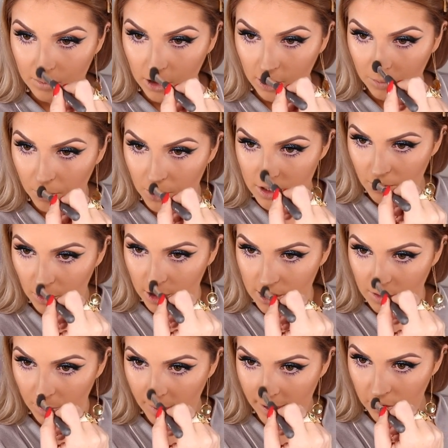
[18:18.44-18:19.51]
I'm gonna put some on the
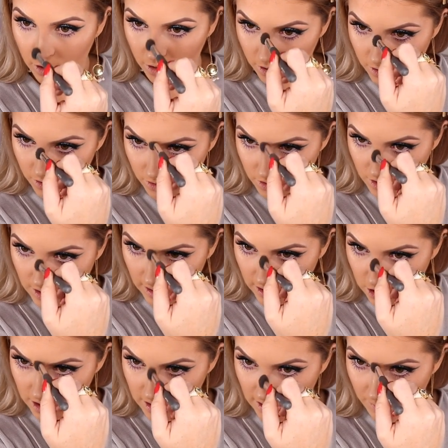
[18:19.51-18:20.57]
tip of my nose
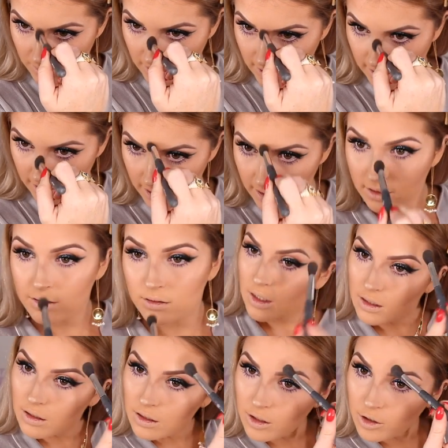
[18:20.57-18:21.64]
and just up here,
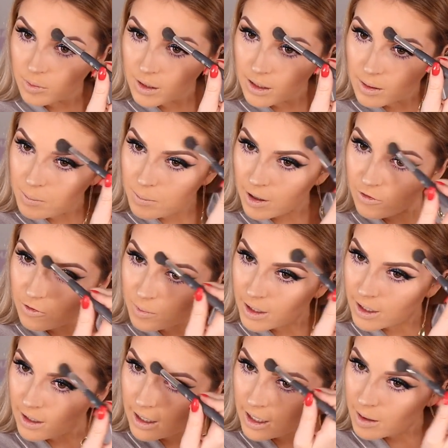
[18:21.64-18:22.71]
a little bit above
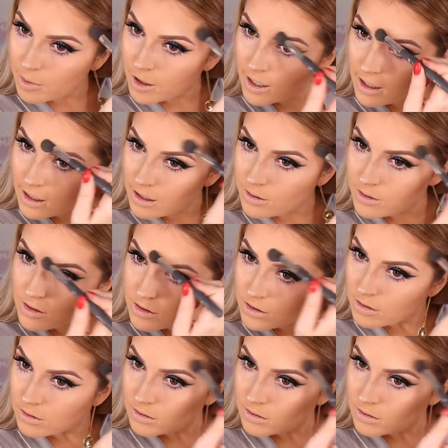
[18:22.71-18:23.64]
my eyebrows,